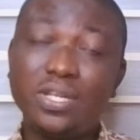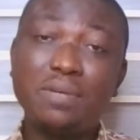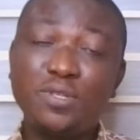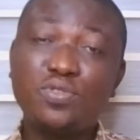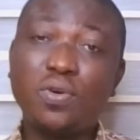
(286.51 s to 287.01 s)
be
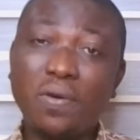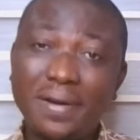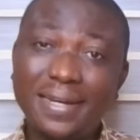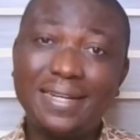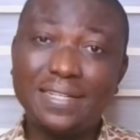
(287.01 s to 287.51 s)
able to
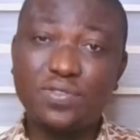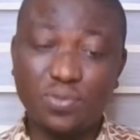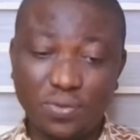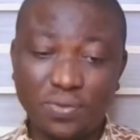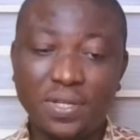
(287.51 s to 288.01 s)
connect
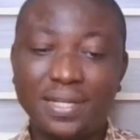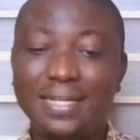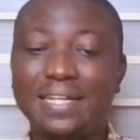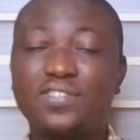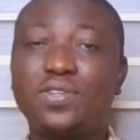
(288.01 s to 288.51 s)
that to
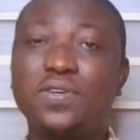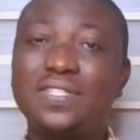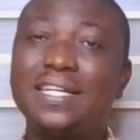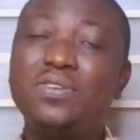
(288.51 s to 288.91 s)
their souls.